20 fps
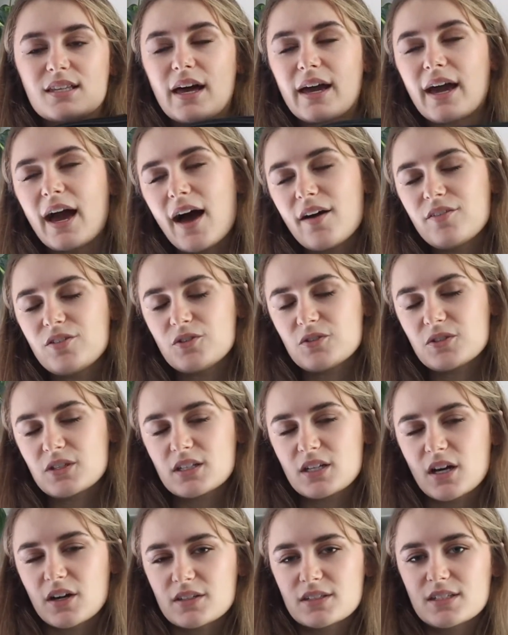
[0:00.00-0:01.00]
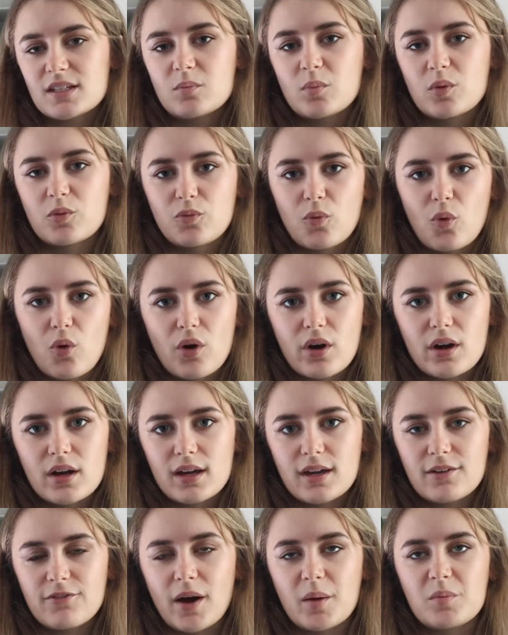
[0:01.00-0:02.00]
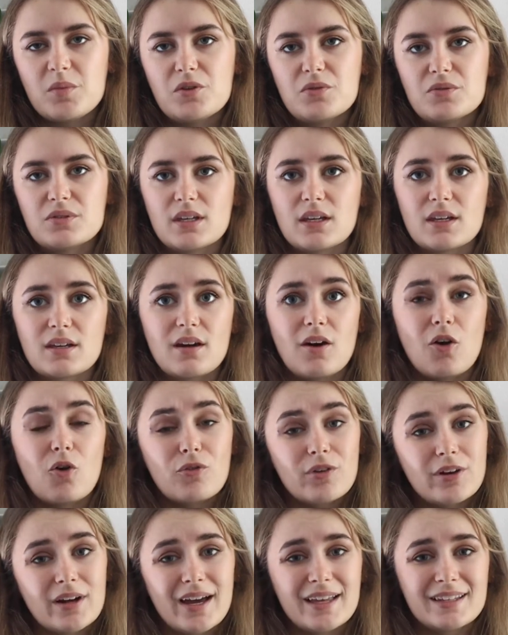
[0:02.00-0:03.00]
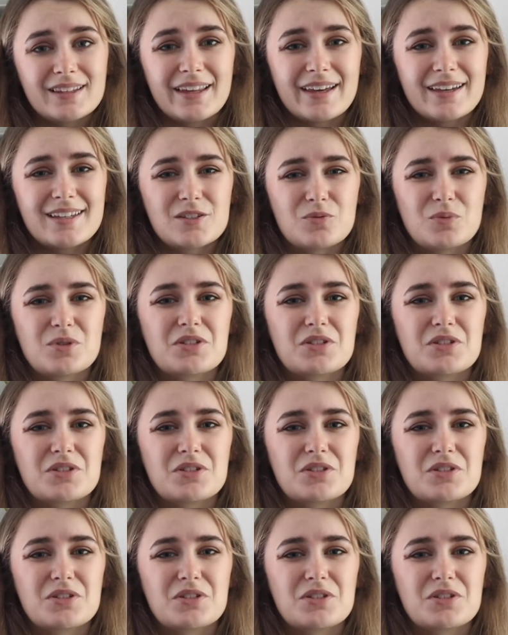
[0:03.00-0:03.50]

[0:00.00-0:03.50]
I have used the tungsten before if I'm using overhead lights,